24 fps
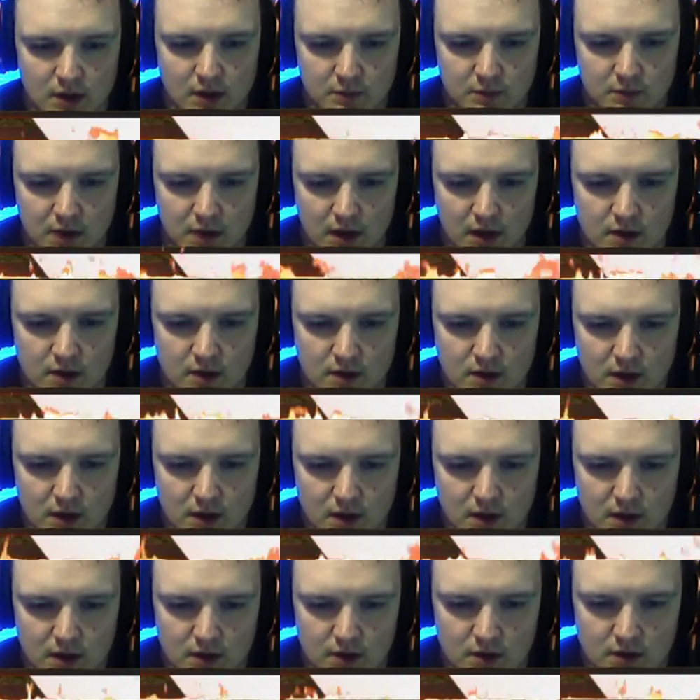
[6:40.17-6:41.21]
And
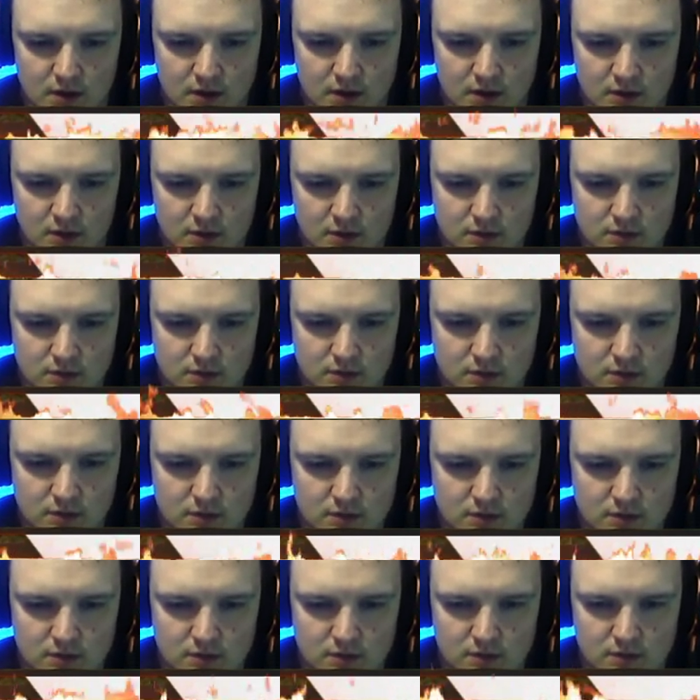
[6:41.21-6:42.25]
then
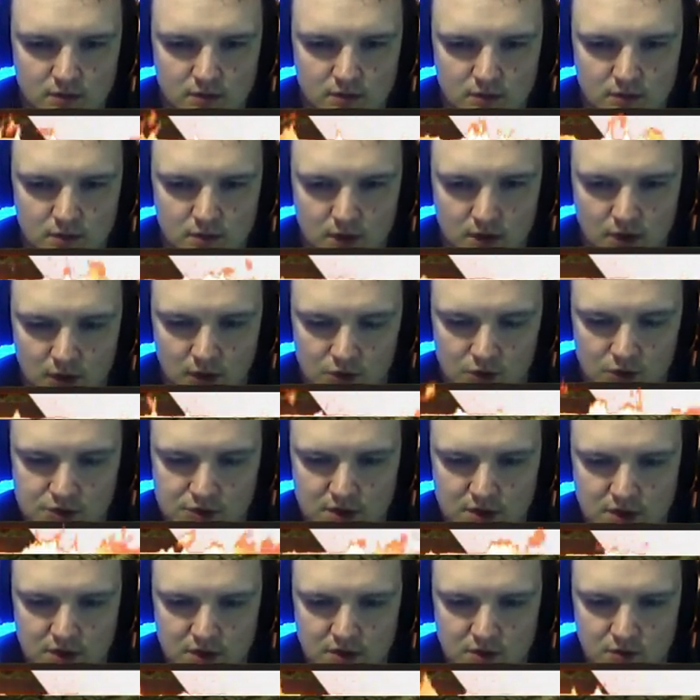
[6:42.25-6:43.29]
a glow stick,
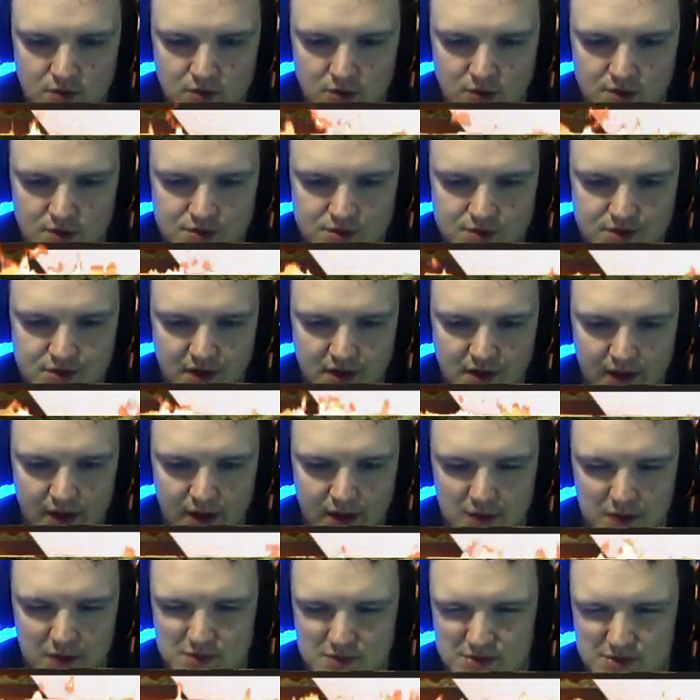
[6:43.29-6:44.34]
which kind of
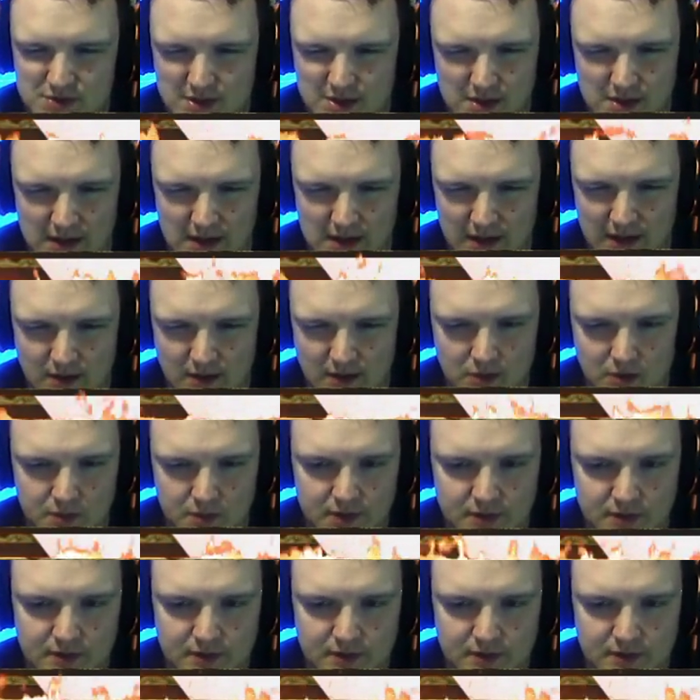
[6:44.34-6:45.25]
helps you see at night a little bit.